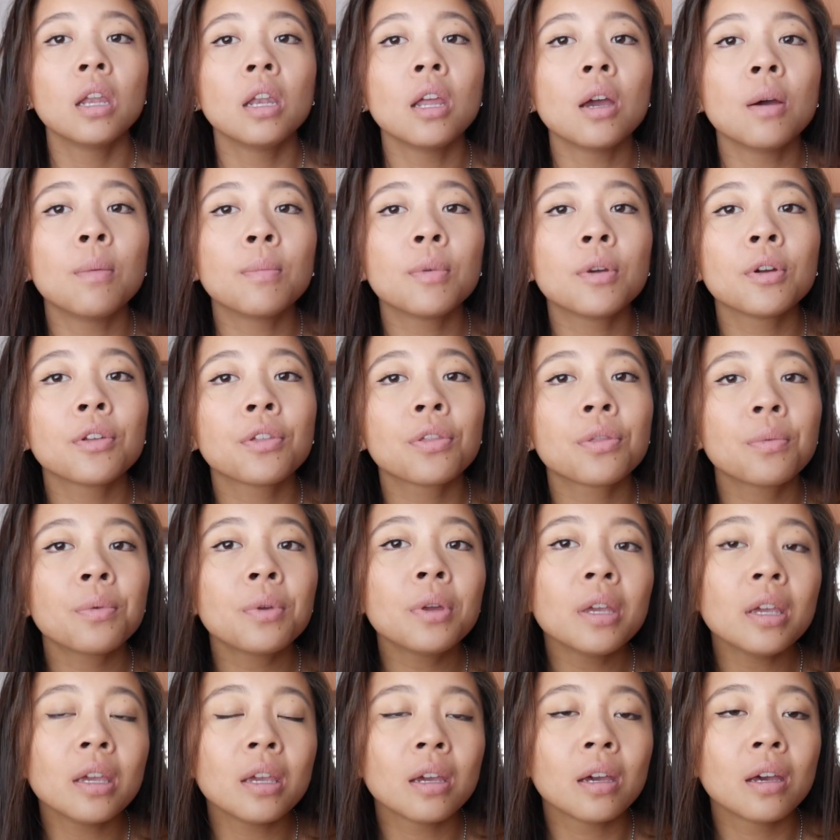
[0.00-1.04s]
Number
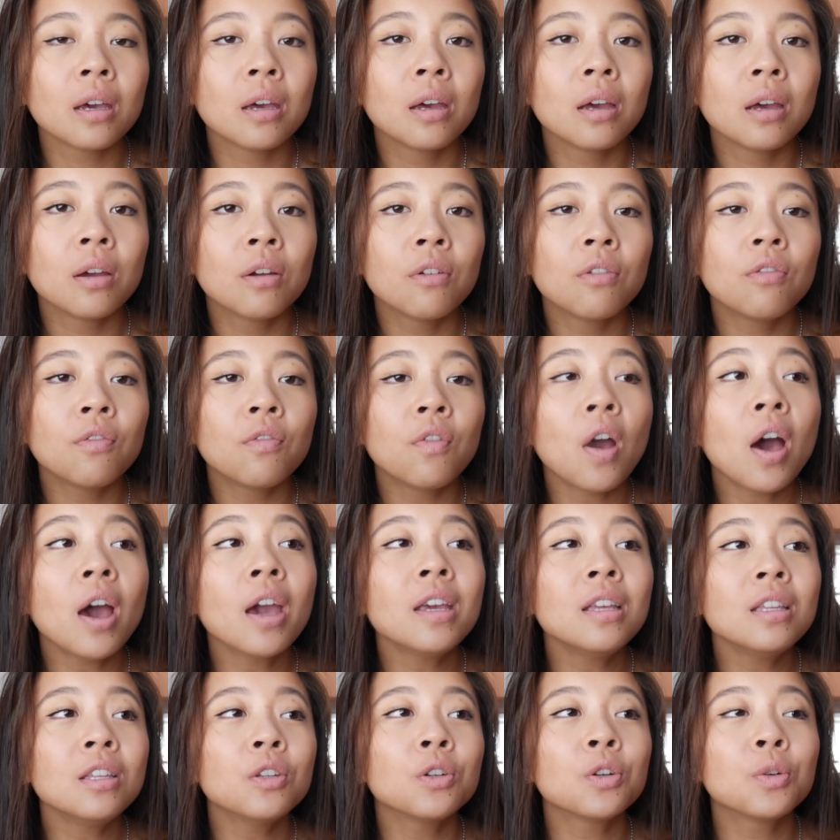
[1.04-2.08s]
three,
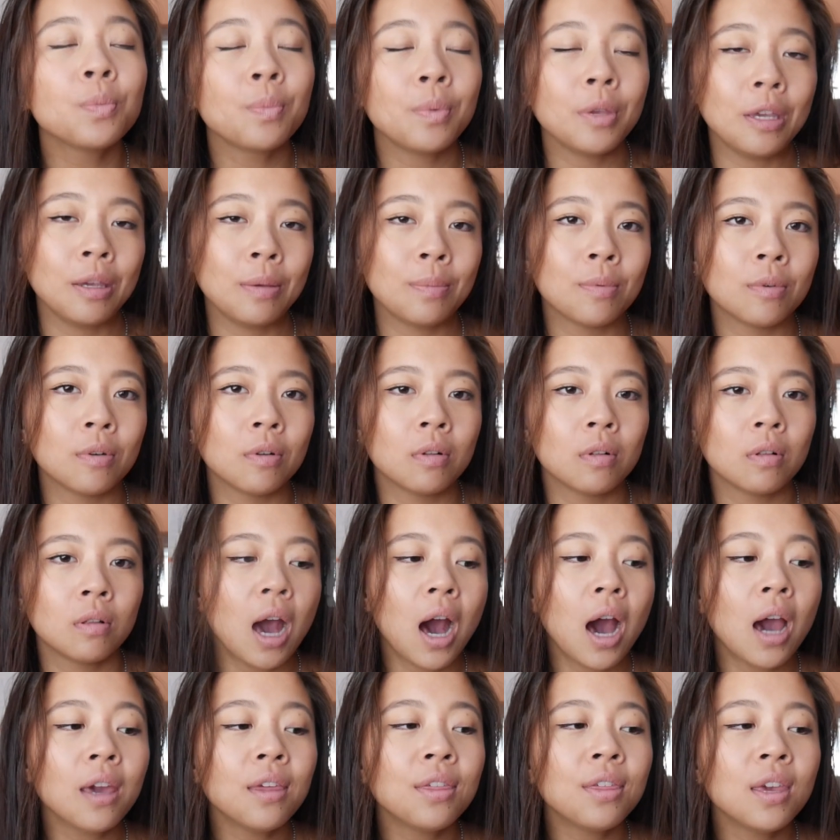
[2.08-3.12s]
find your people.
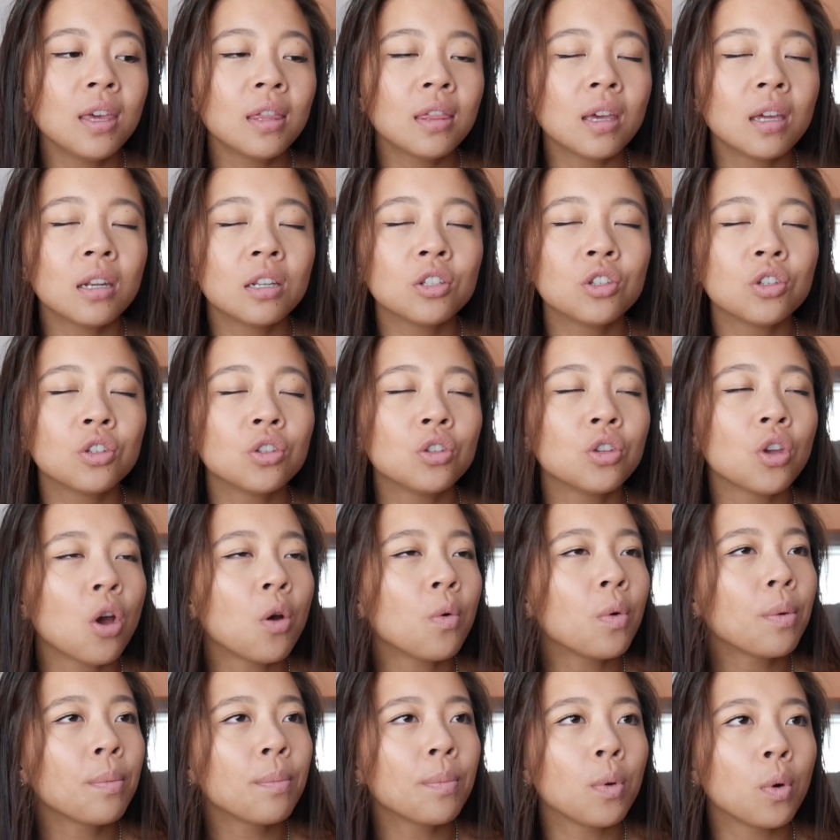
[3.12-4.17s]
I think that is
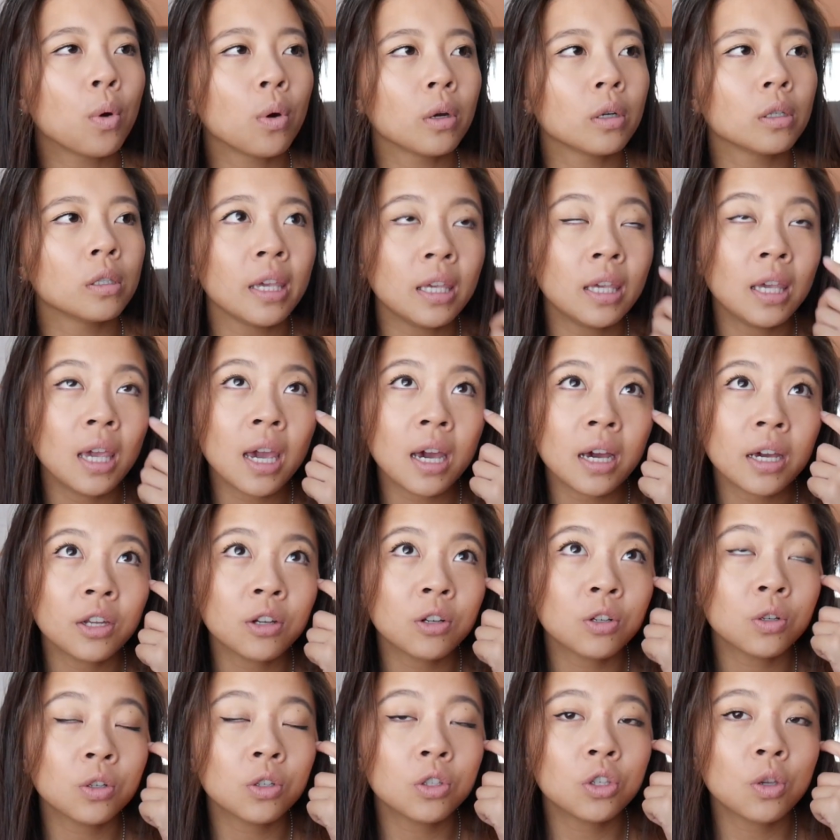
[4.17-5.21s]
so important. Yeah,
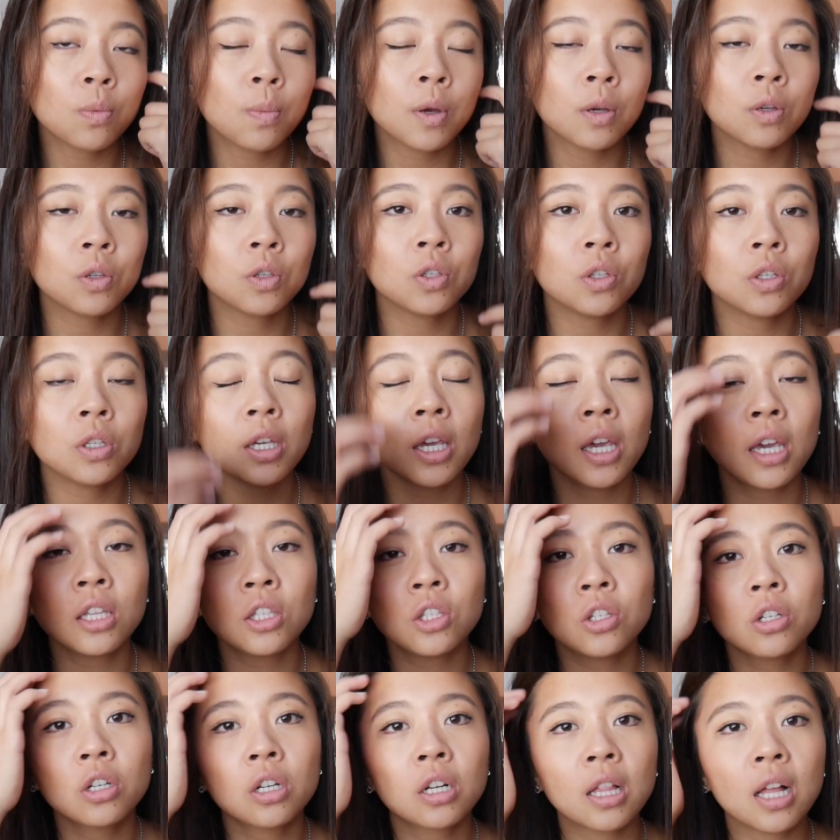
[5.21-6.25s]
you're supposed to get
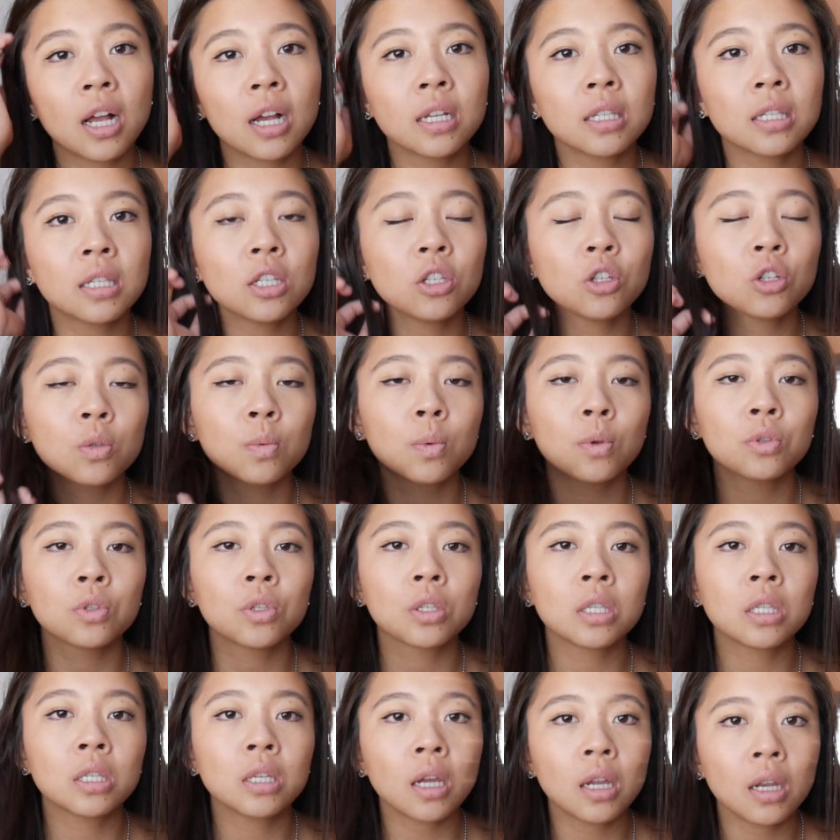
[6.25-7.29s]
into your classes, you're supposed to
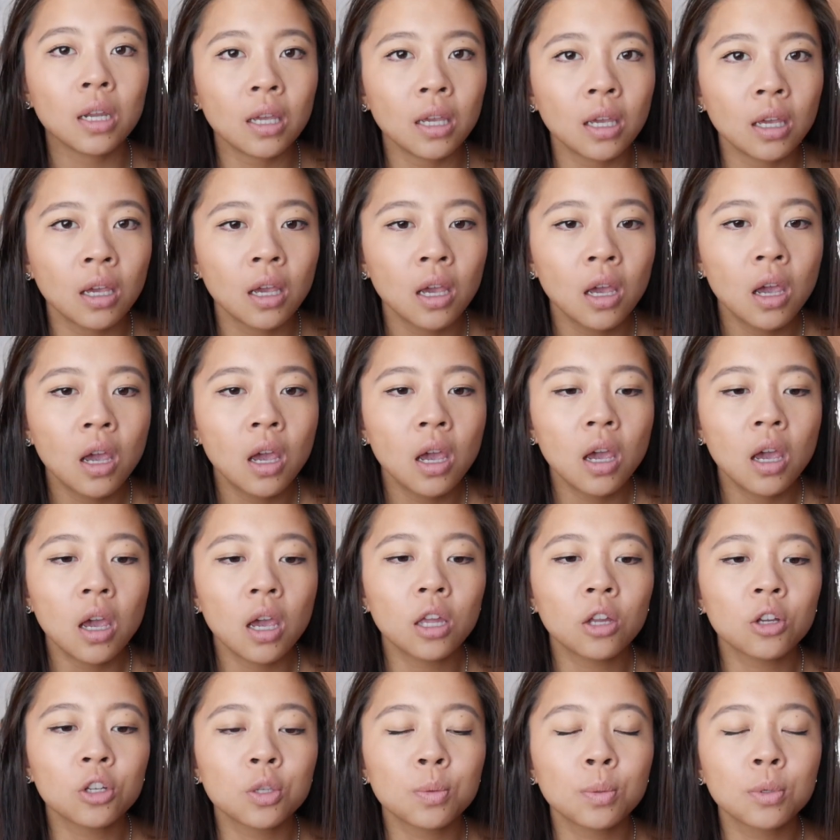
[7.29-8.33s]
study,
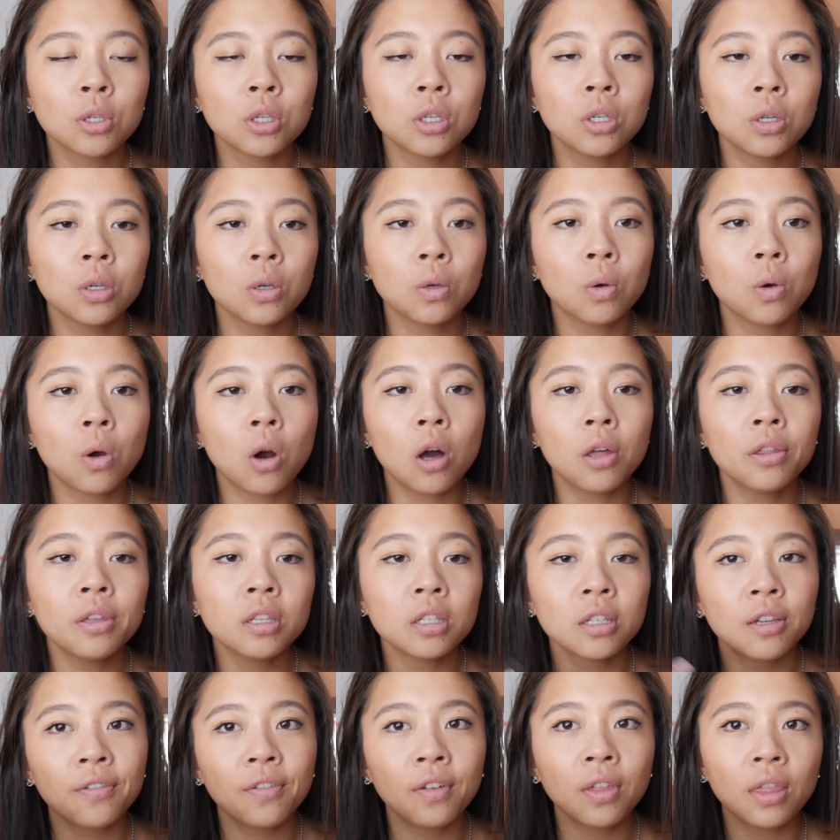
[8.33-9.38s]
you're supposed to do all
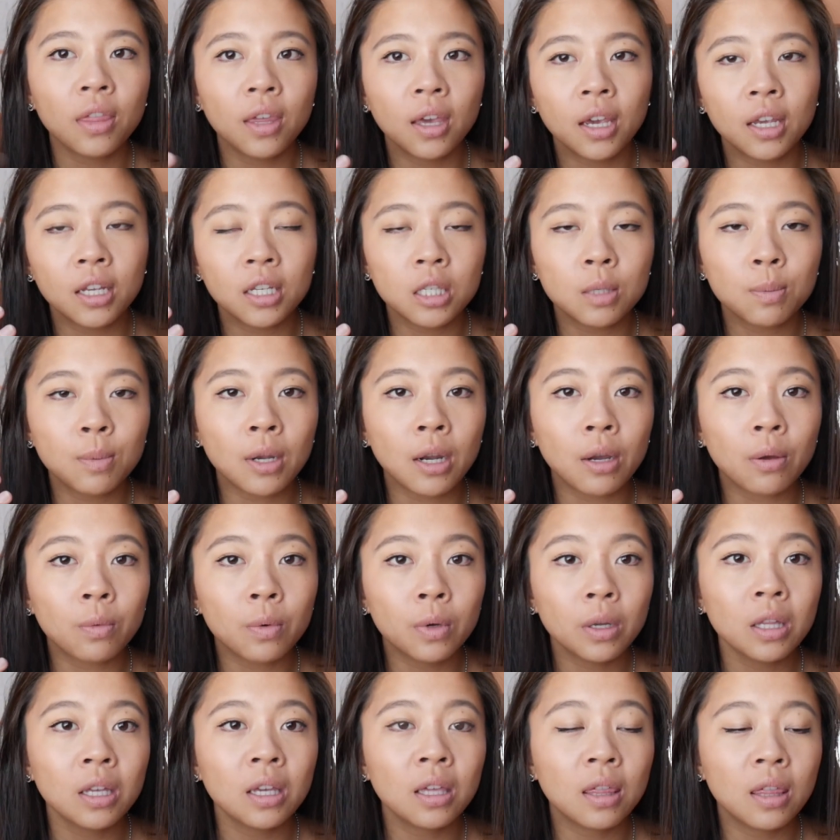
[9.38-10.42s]
these different things, but I
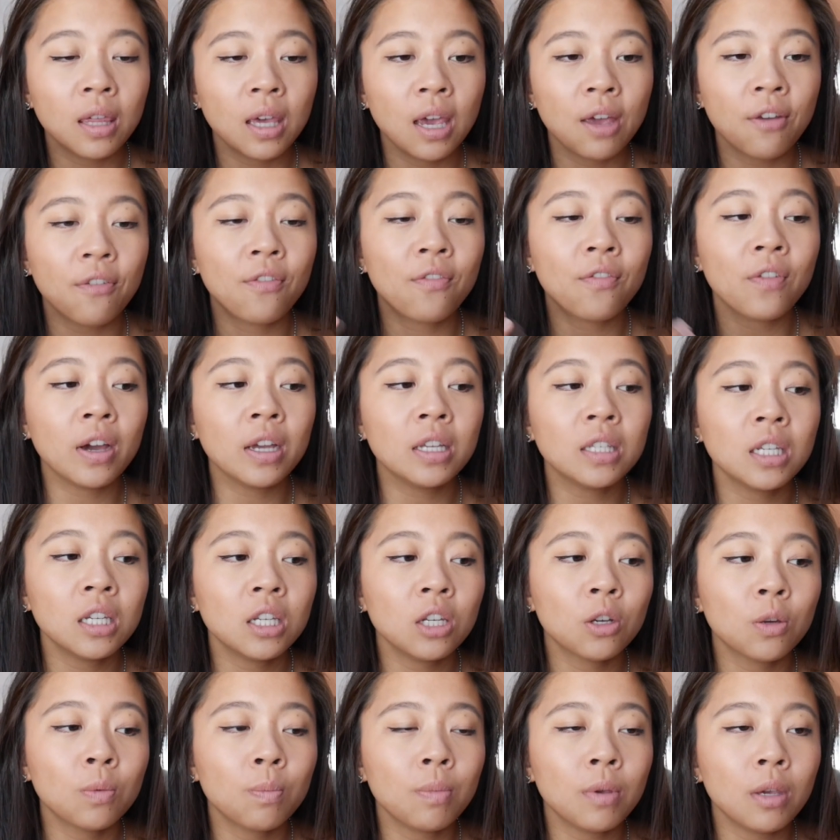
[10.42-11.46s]
really think finding
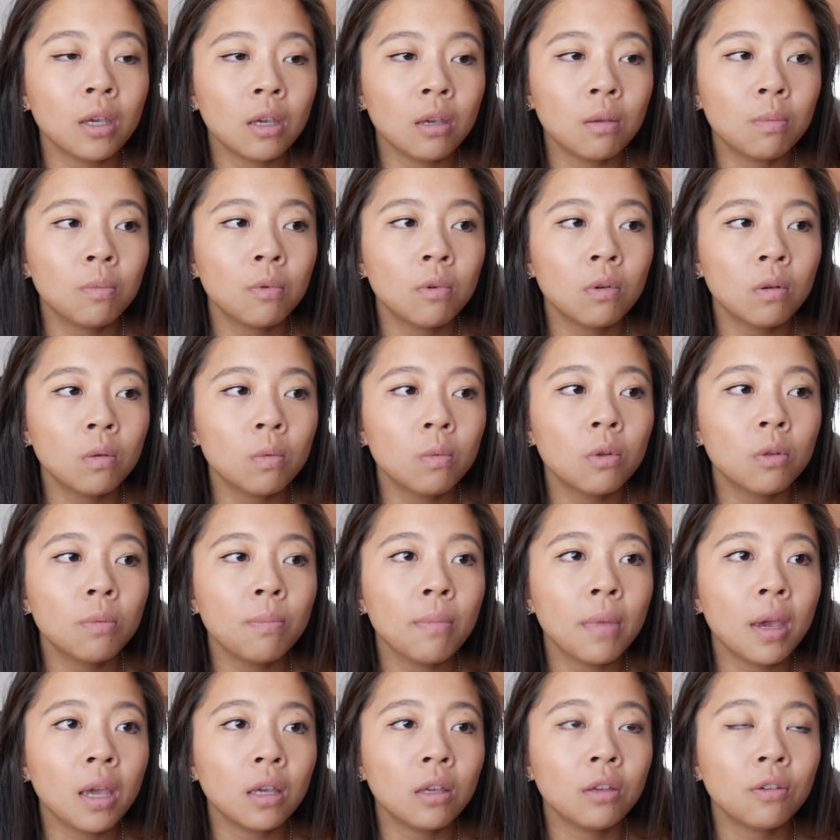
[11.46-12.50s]
your people will
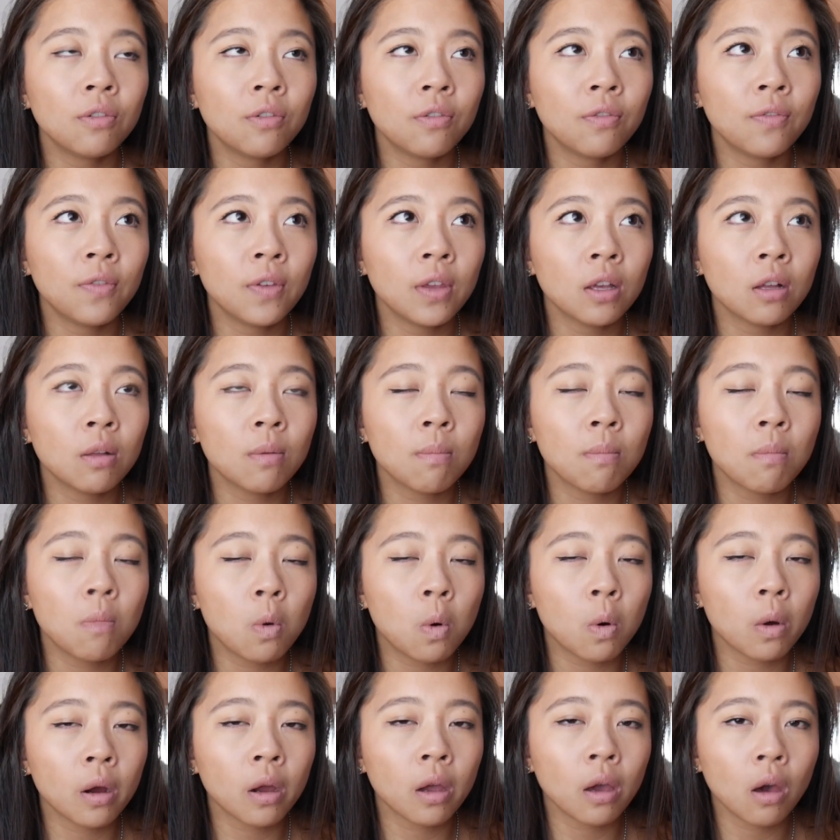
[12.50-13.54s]
make you feel
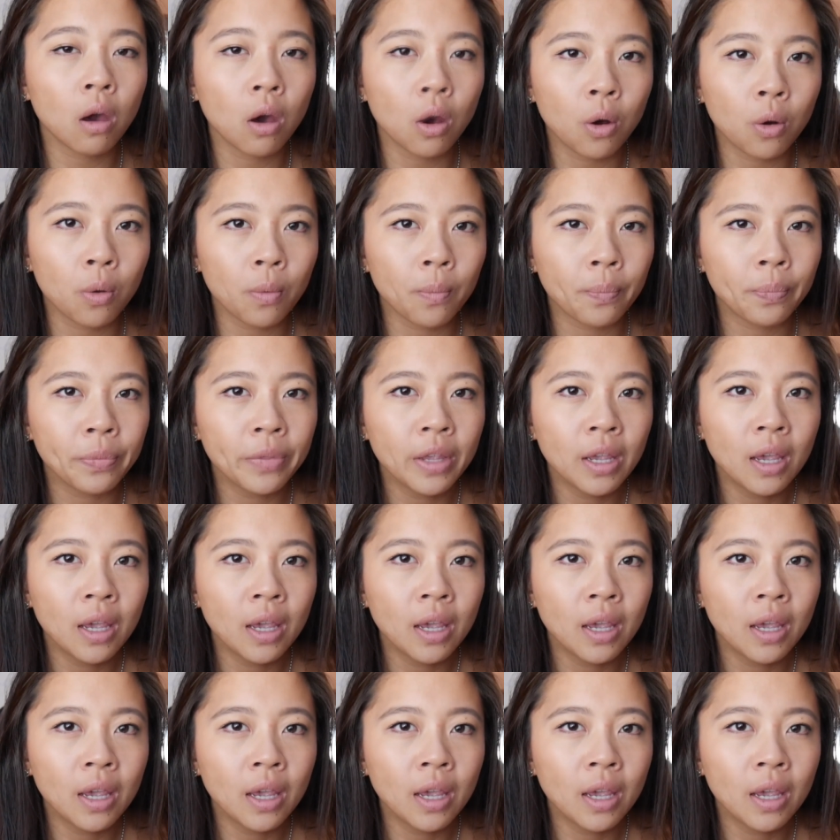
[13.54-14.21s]
more at home.